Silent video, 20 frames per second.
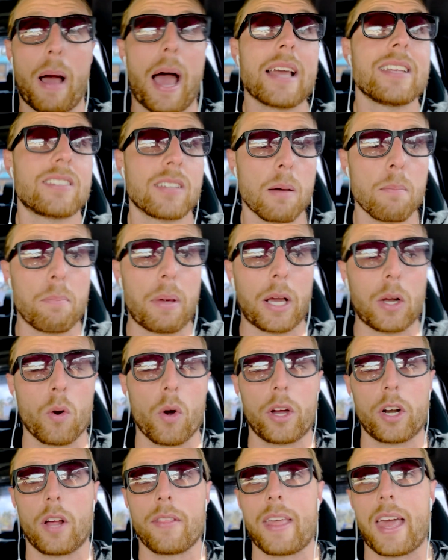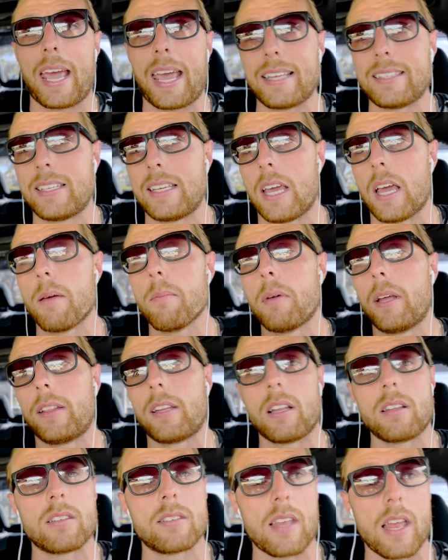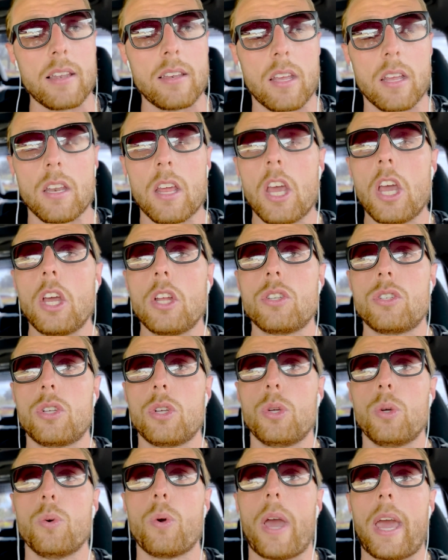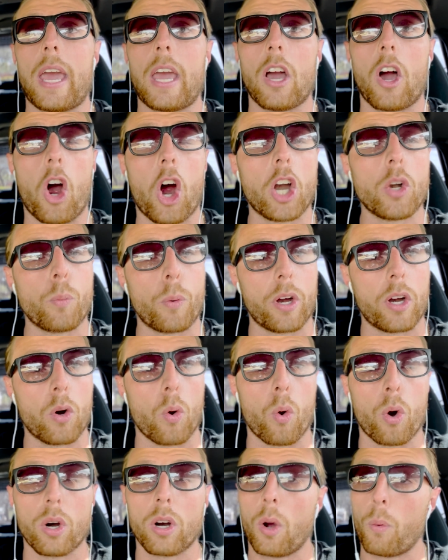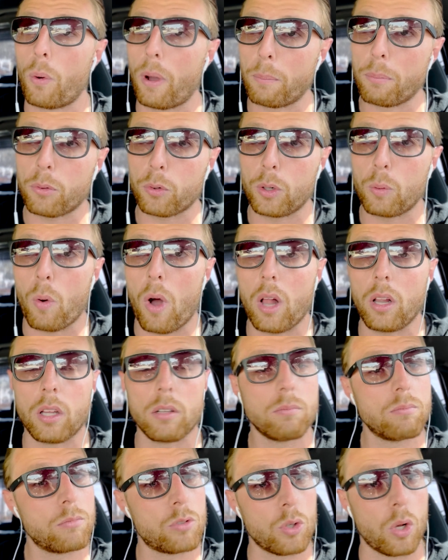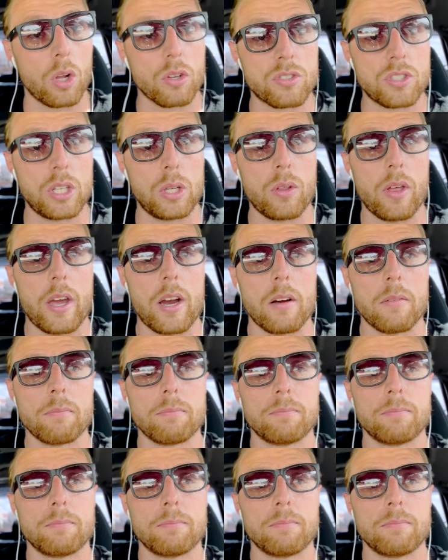some Bitcoin on that ATM and then send it to a hardware or a Web3 wallet. So I'll see you there.